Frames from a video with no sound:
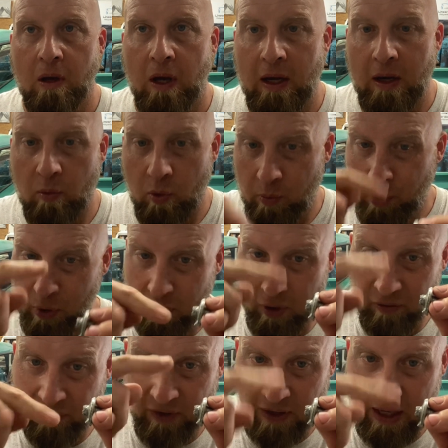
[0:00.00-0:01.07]
Didn't want to put no
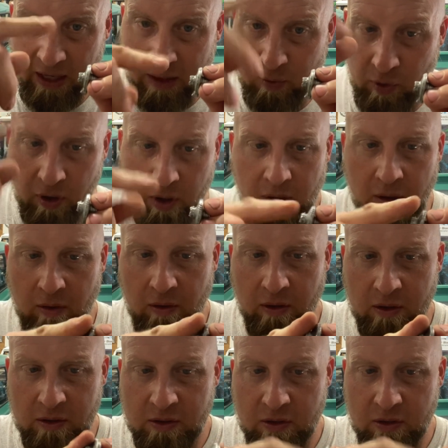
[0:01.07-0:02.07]
flame or nothing on it because,